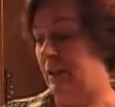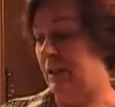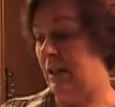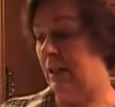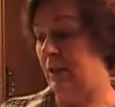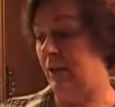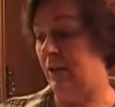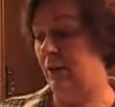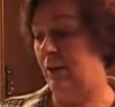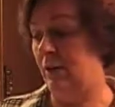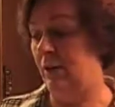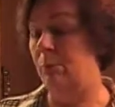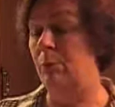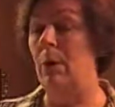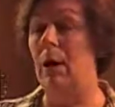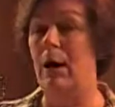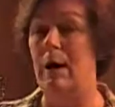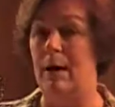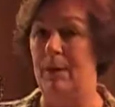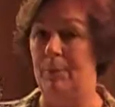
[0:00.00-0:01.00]
care of
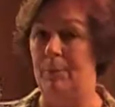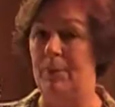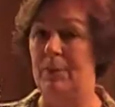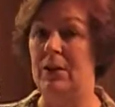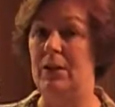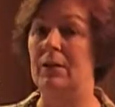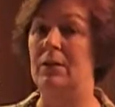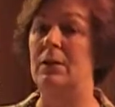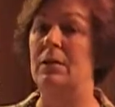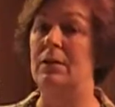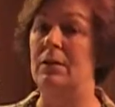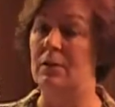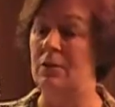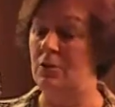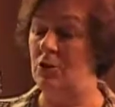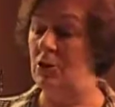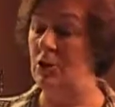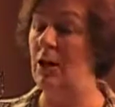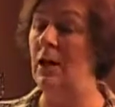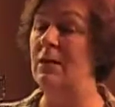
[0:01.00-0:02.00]
Mom,
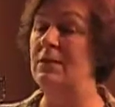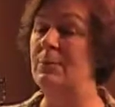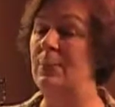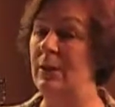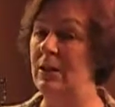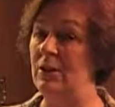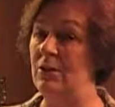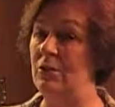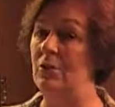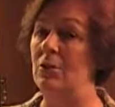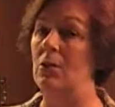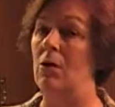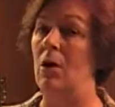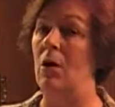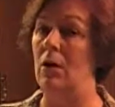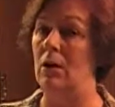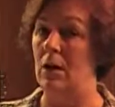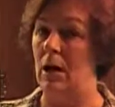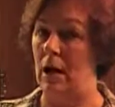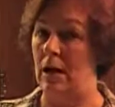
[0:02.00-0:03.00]
she has been through
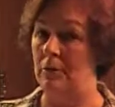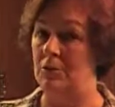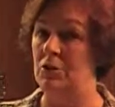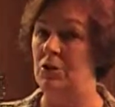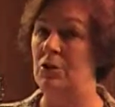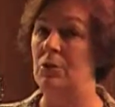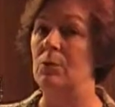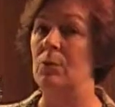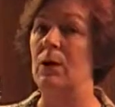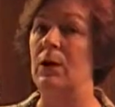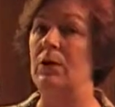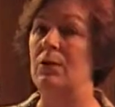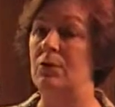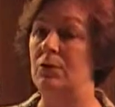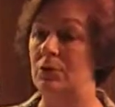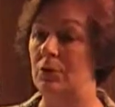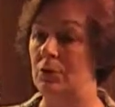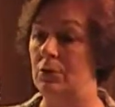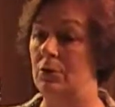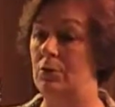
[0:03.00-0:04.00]
a lot. She went
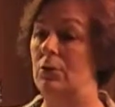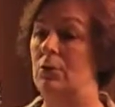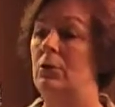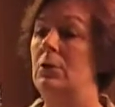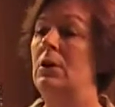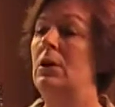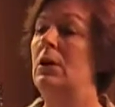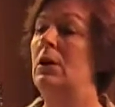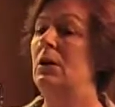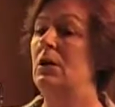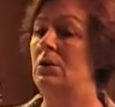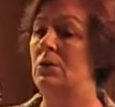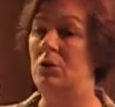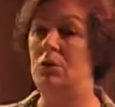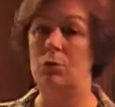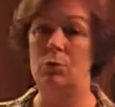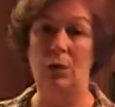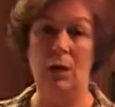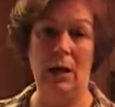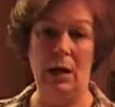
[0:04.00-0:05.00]
through
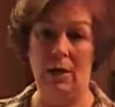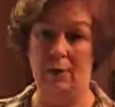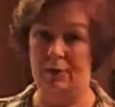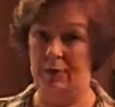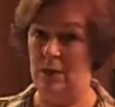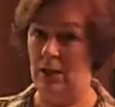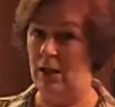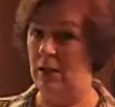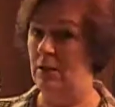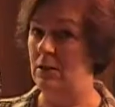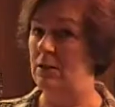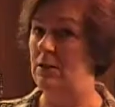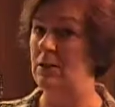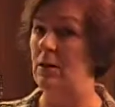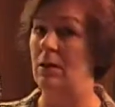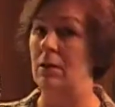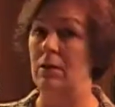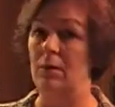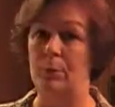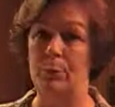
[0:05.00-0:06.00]
2.5 days
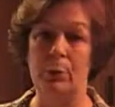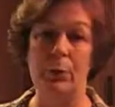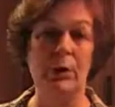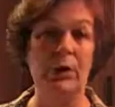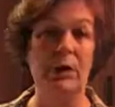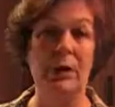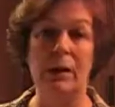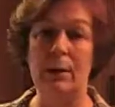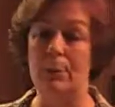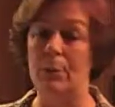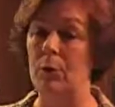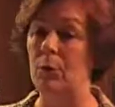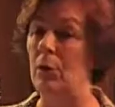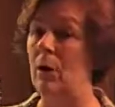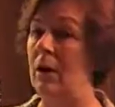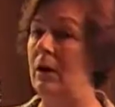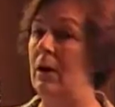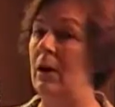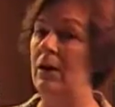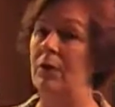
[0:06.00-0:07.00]
of pre-labor,
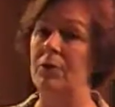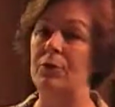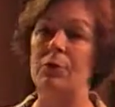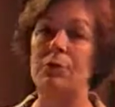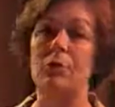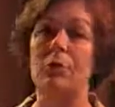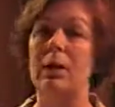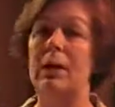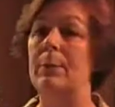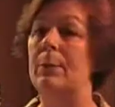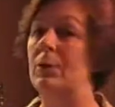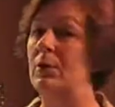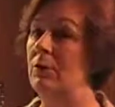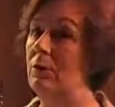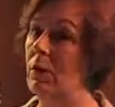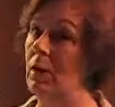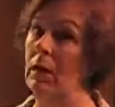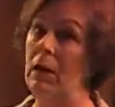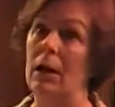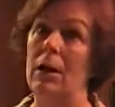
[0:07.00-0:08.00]
right on through labor,
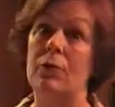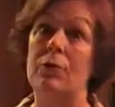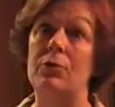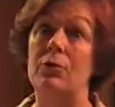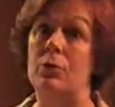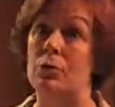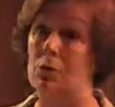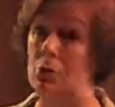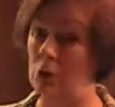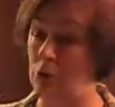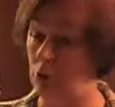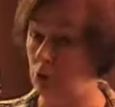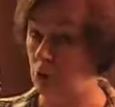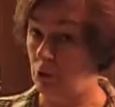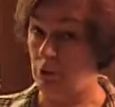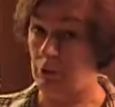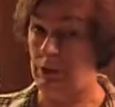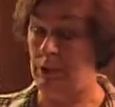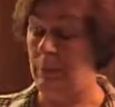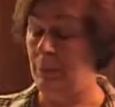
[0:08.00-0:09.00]
right on through
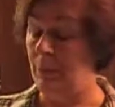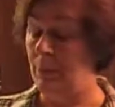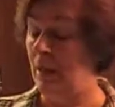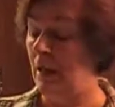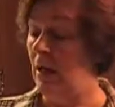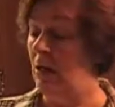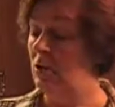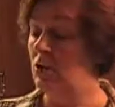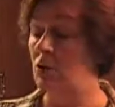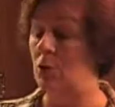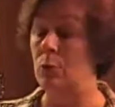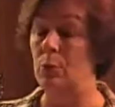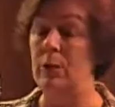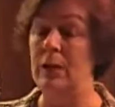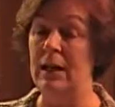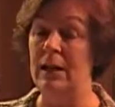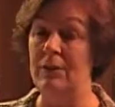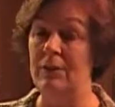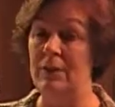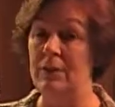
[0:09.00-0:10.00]
surgery. So we
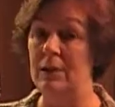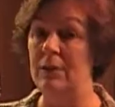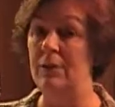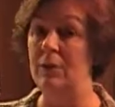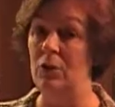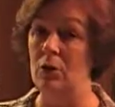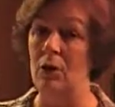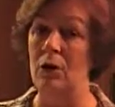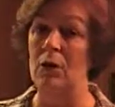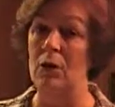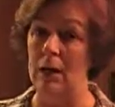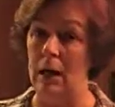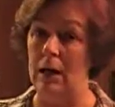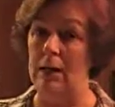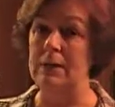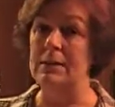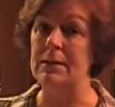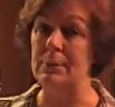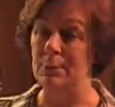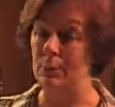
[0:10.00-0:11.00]
have to give her a lot
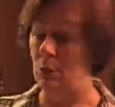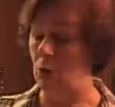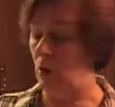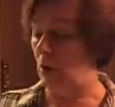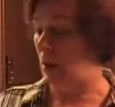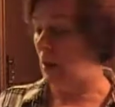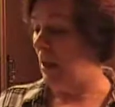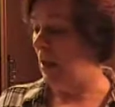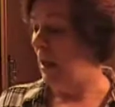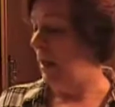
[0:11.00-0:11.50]
of support.